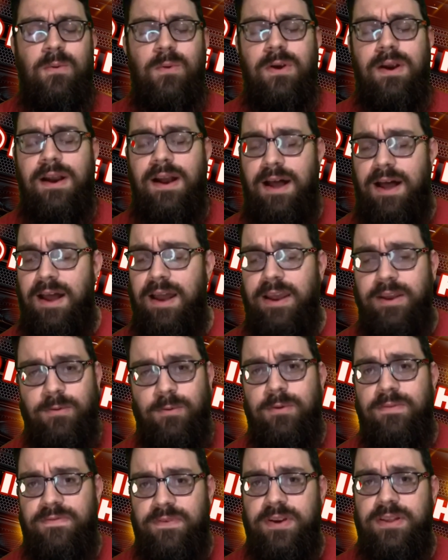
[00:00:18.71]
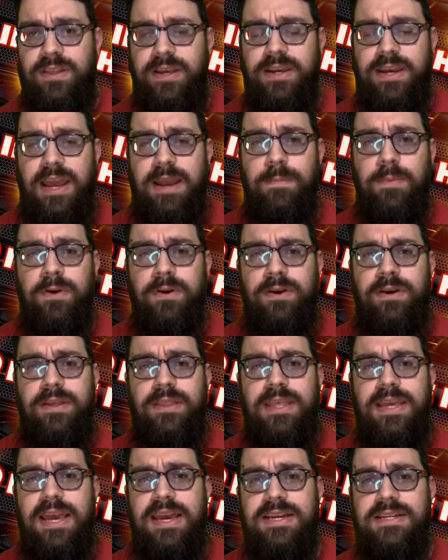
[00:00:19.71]
where I, your friendly neighborhood,
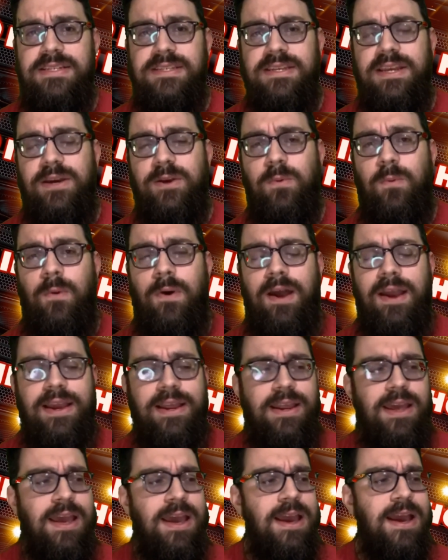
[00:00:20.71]
the Ace Nick White,